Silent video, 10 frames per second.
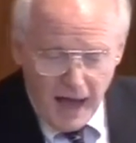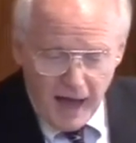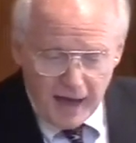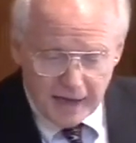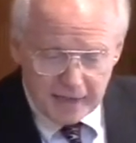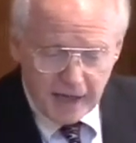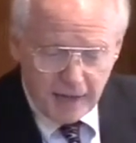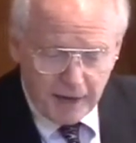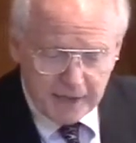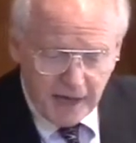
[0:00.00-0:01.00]
Next thing I
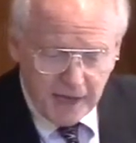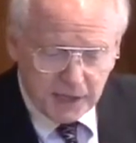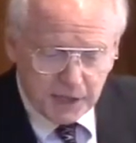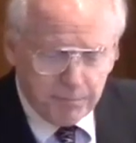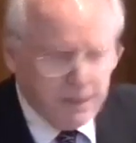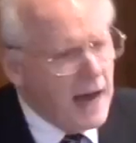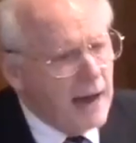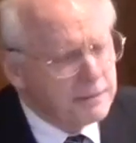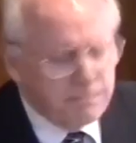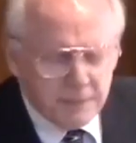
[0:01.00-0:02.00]
might say is to be
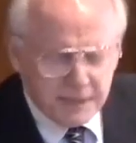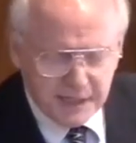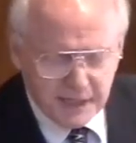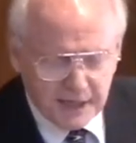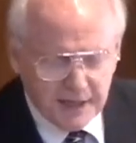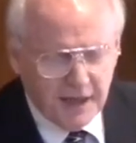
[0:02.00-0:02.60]
optimistic.